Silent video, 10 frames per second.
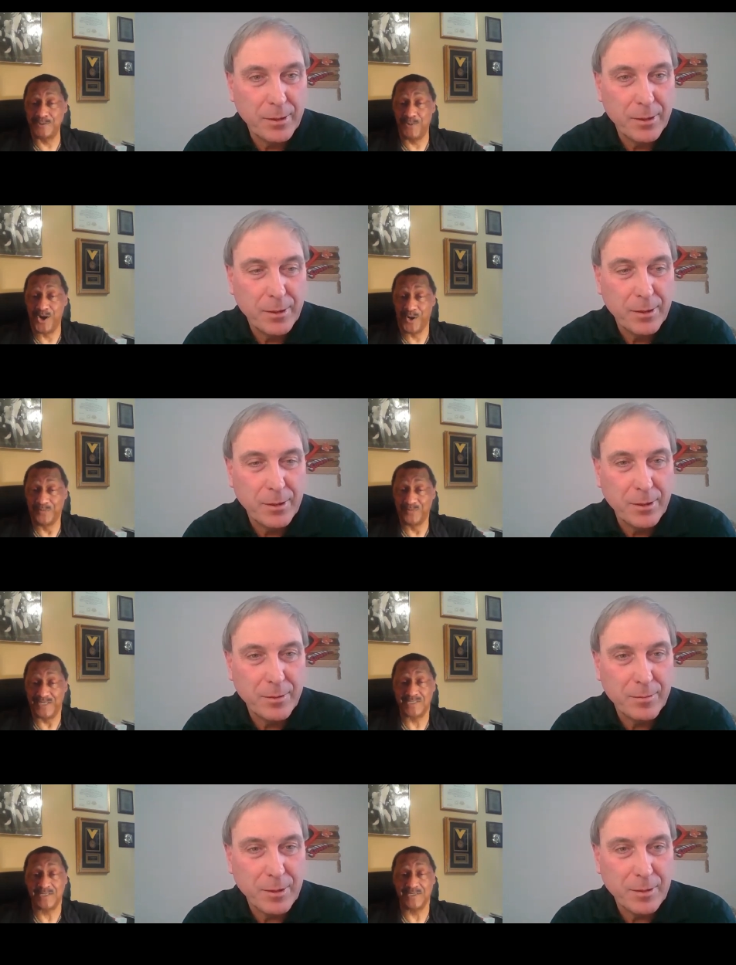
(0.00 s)
Speaker 1: tomorrow.
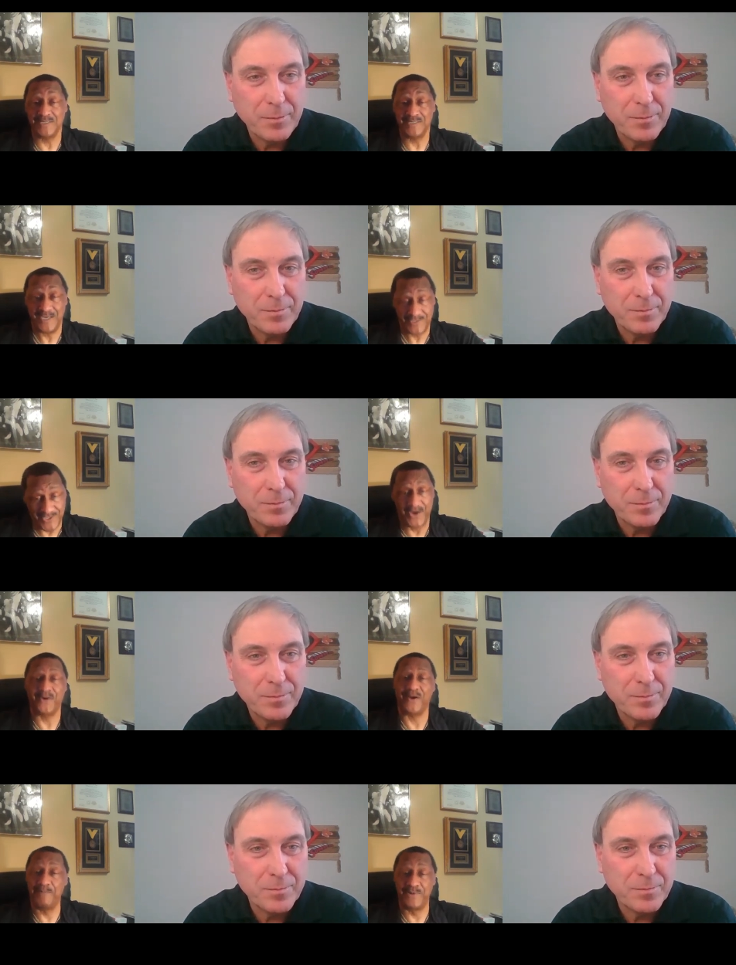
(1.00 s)
I said, yes,
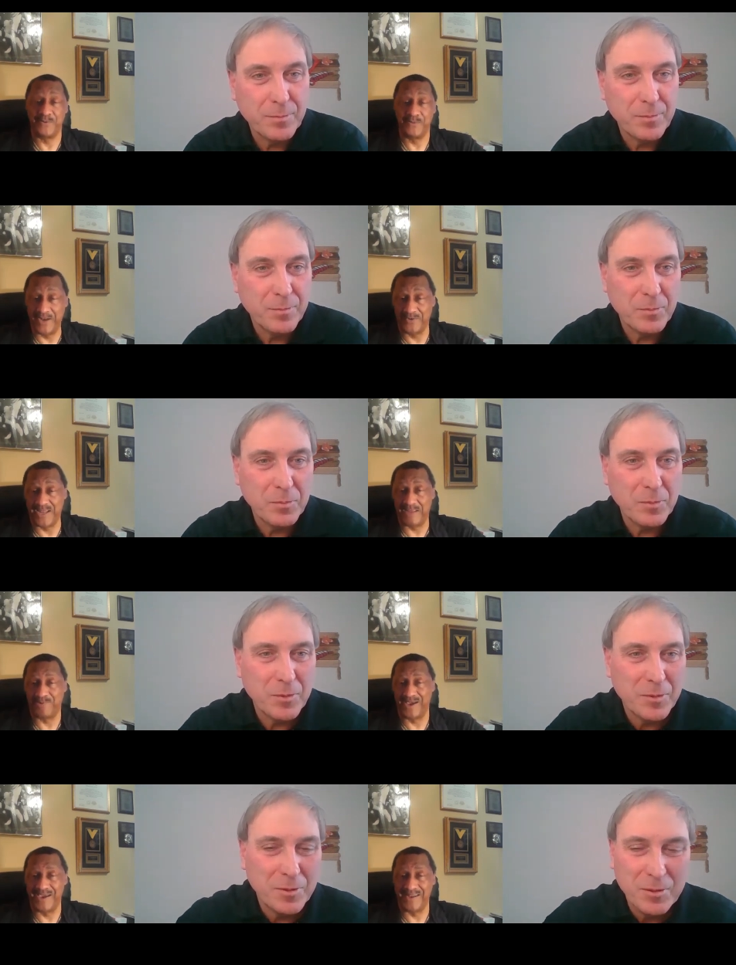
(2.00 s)
sir. I'll be right on
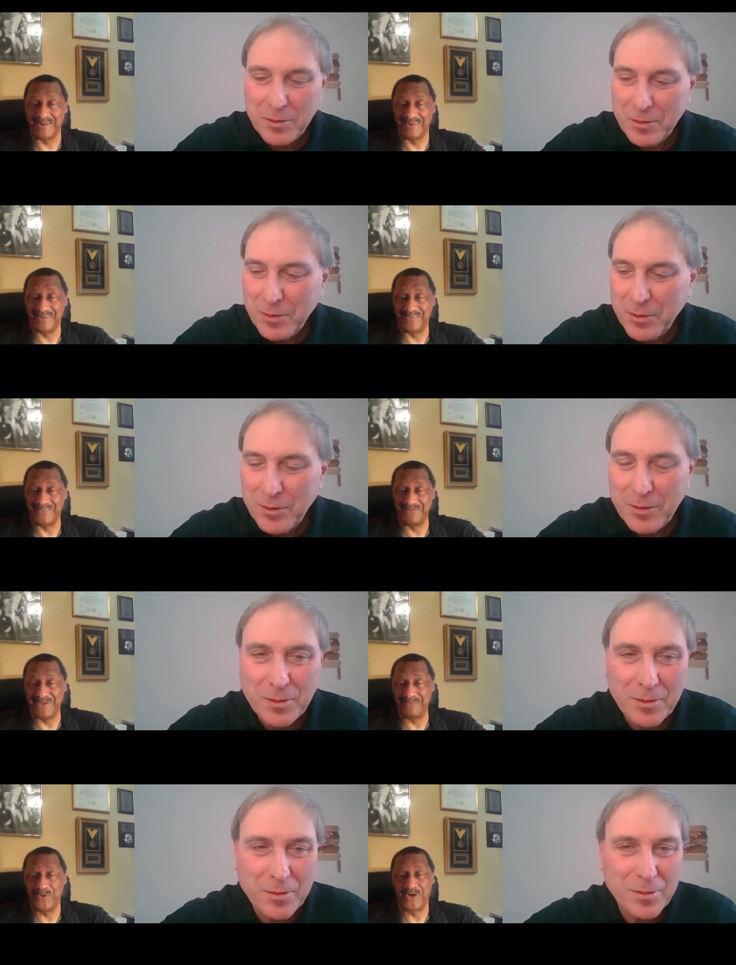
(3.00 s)
that plane and
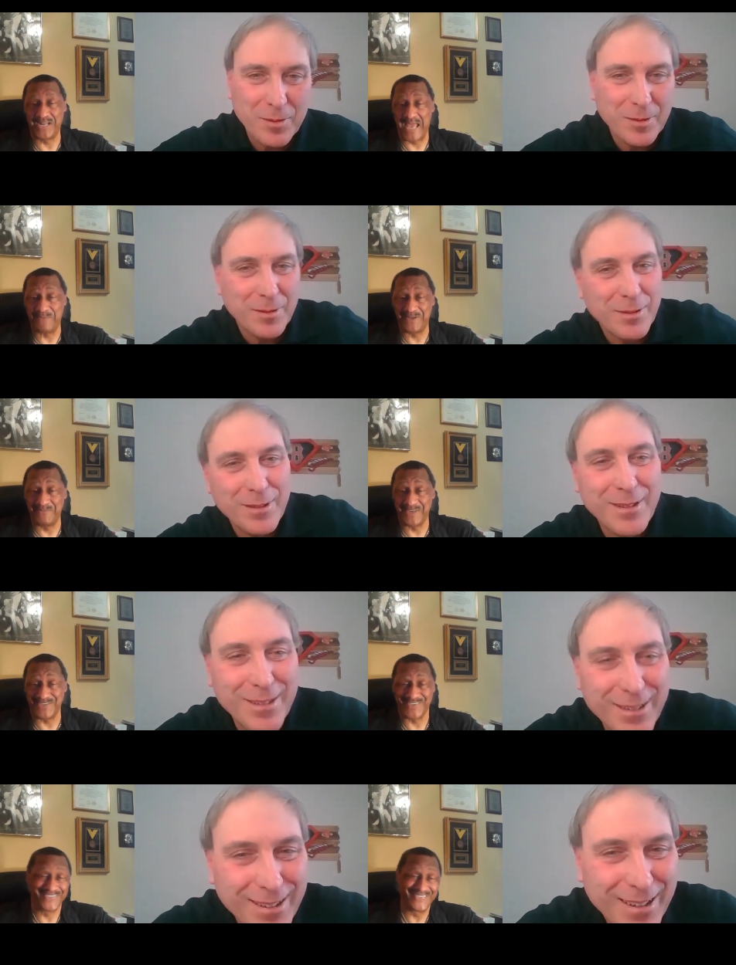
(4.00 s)
be more than happy to
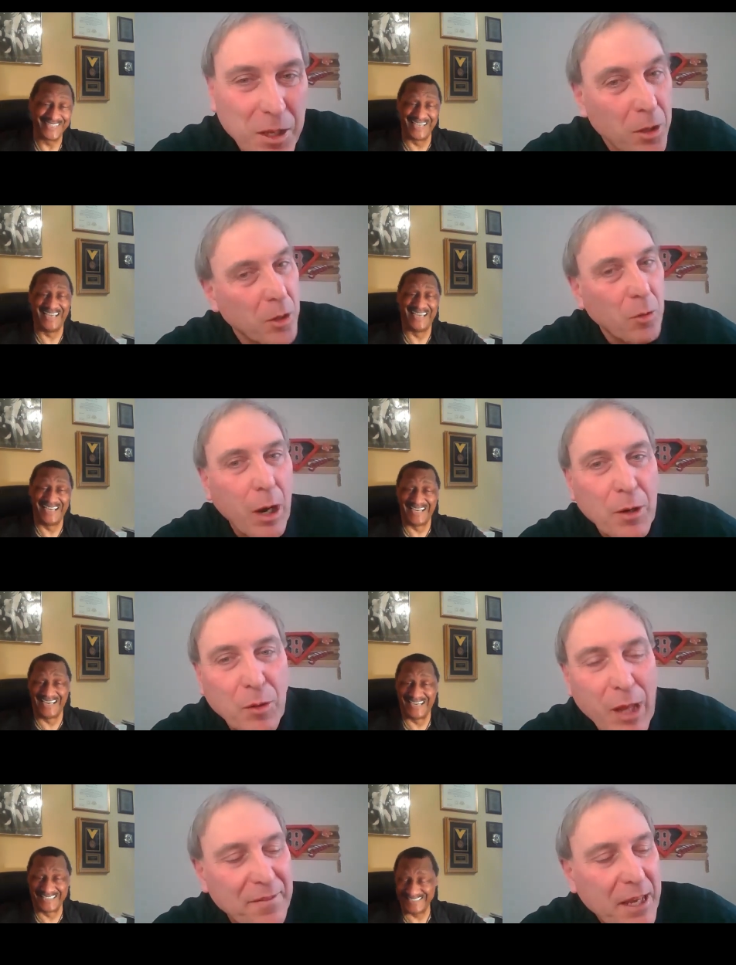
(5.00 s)
meet you
Speaker 2: well,
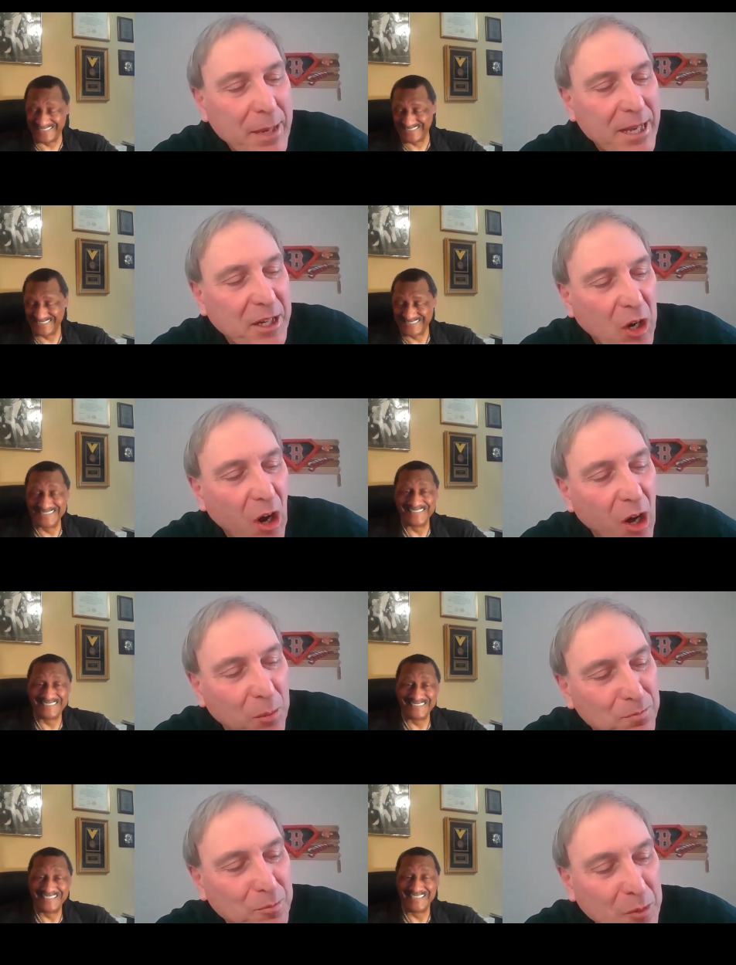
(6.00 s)
we're glad they made the
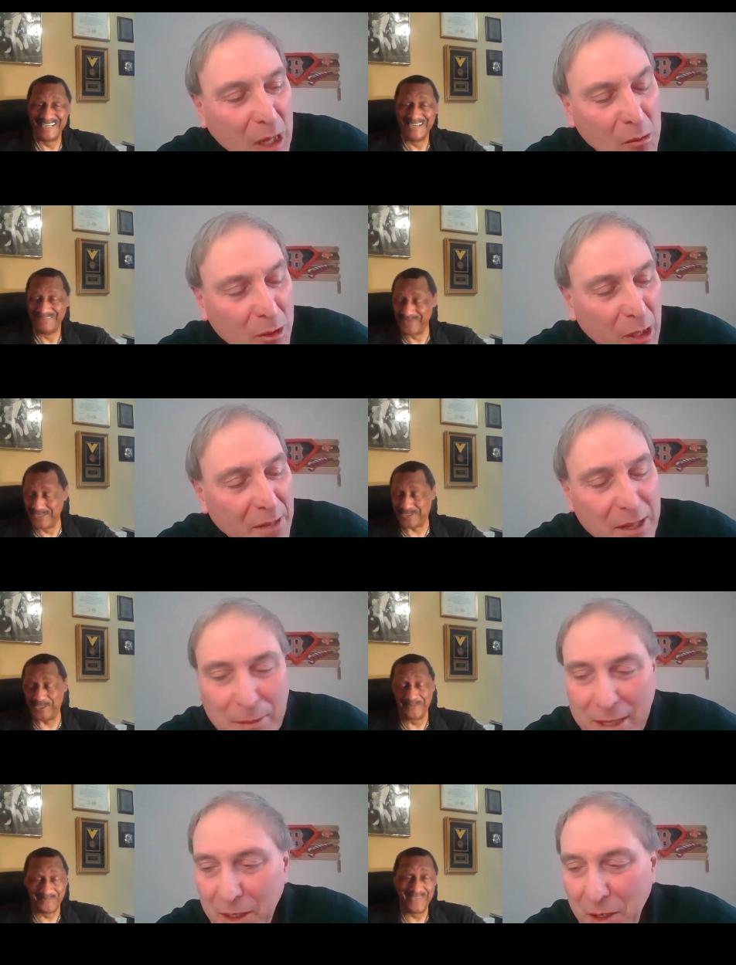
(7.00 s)
call. Uh, we're glad
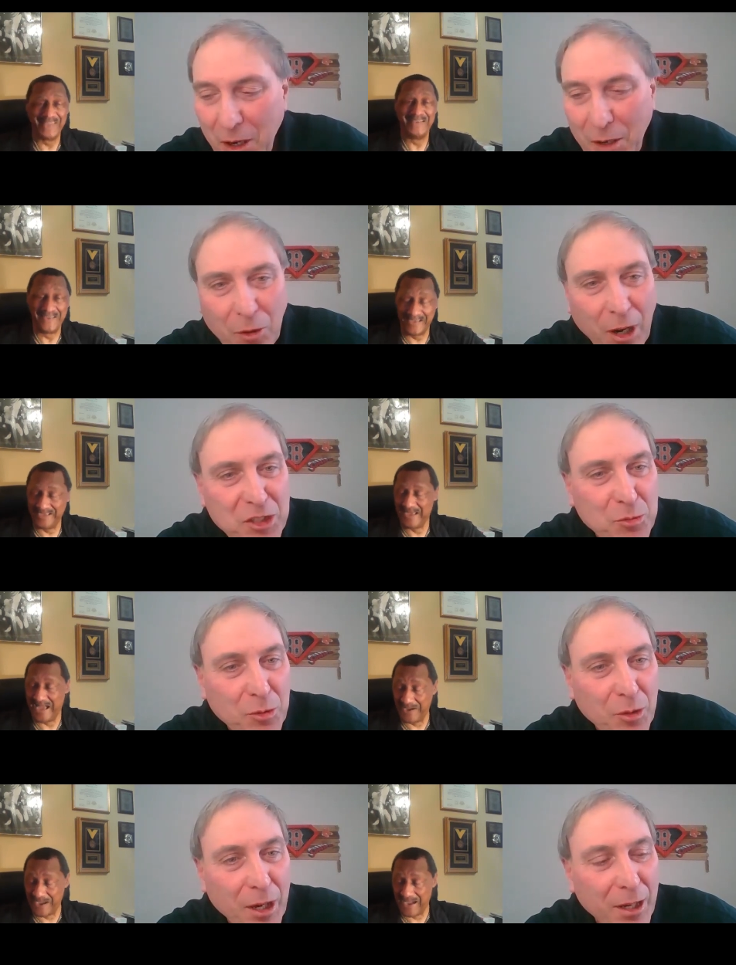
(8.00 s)
they
Speaker 1: made the call,
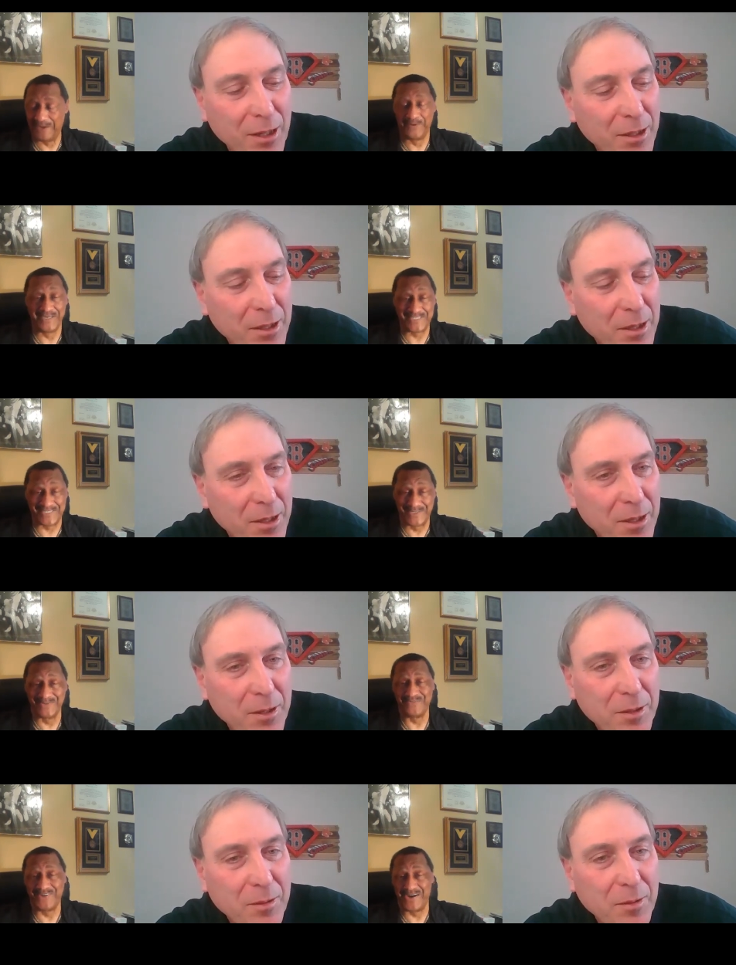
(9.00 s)
Ross. For, uh, I was
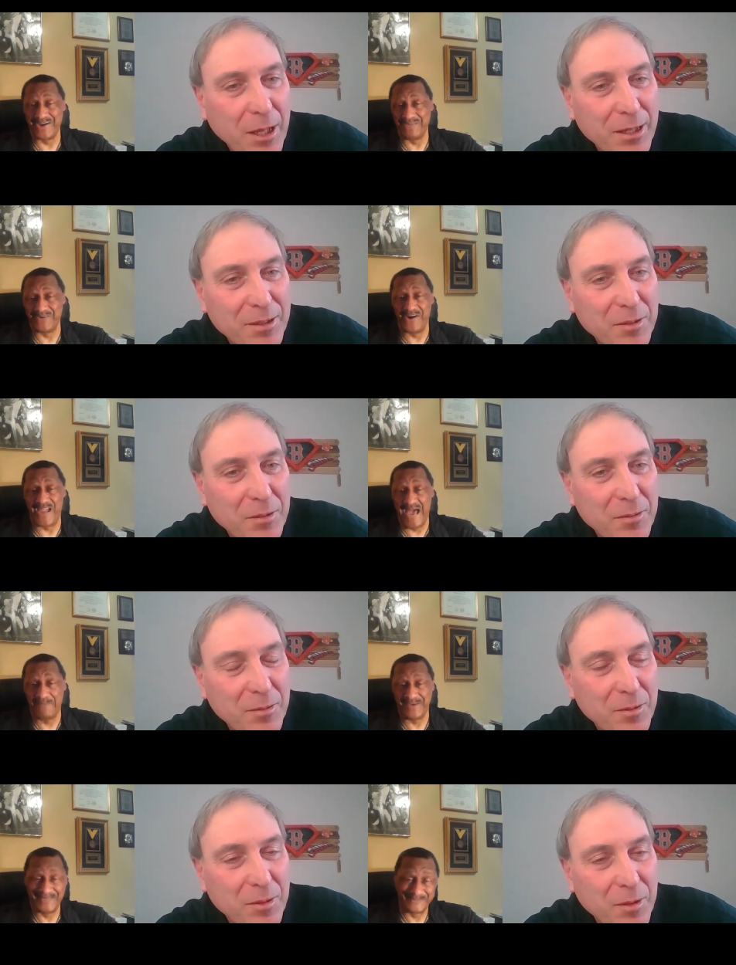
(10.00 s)
too. Very, very
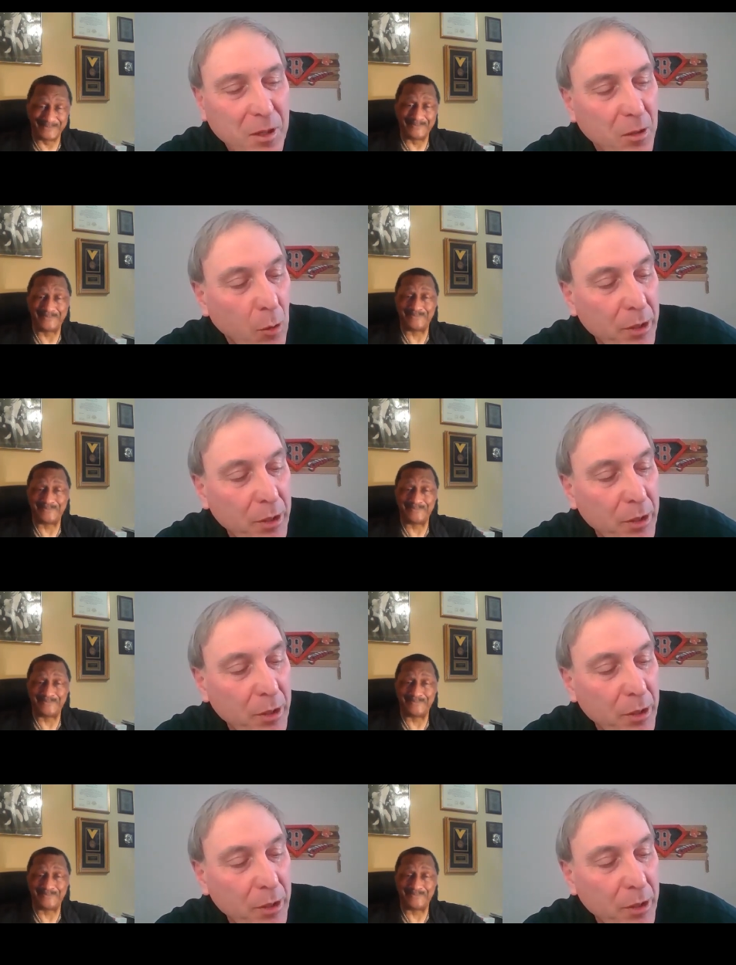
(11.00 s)
happy.
Speaker 2: Well,